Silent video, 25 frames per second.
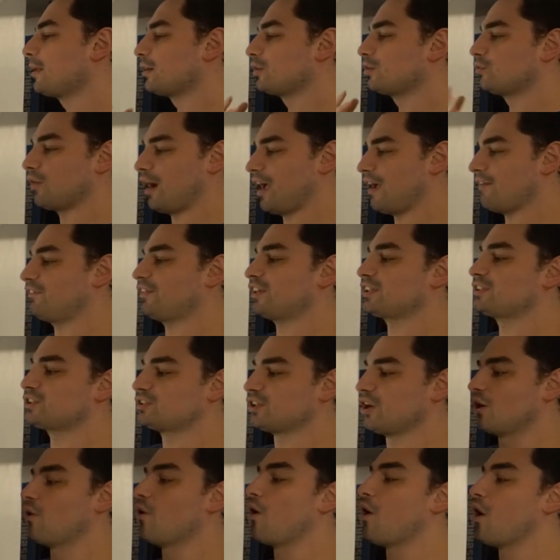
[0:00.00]
Graphics
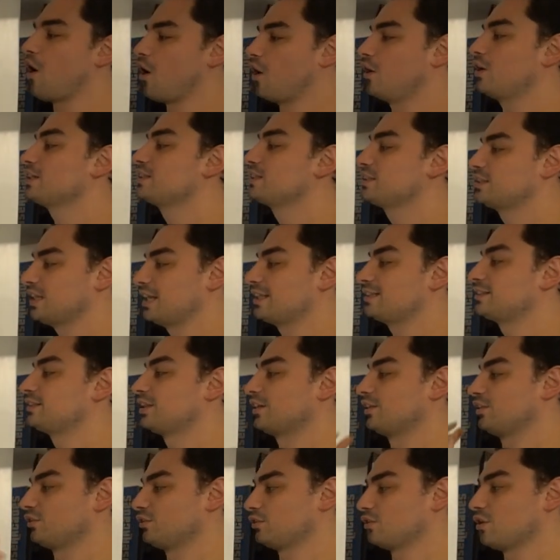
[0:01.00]
though are set
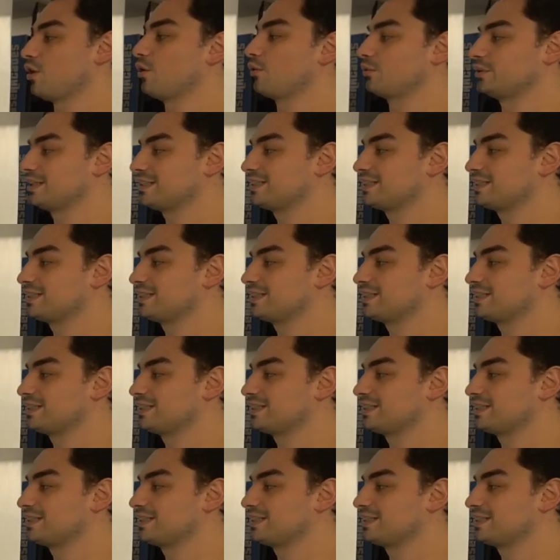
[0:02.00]
to low.